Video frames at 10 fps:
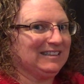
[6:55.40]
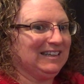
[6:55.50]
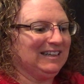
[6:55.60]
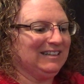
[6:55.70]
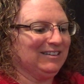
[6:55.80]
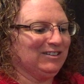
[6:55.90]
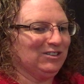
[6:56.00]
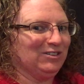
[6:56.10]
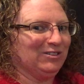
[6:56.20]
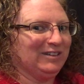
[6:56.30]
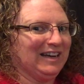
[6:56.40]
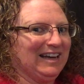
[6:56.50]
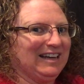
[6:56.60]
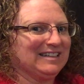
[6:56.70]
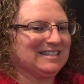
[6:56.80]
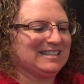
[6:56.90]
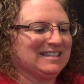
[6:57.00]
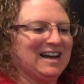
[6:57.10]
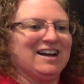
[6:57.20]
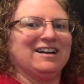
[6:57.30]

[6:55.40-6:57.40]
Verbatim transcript: see, did you guess?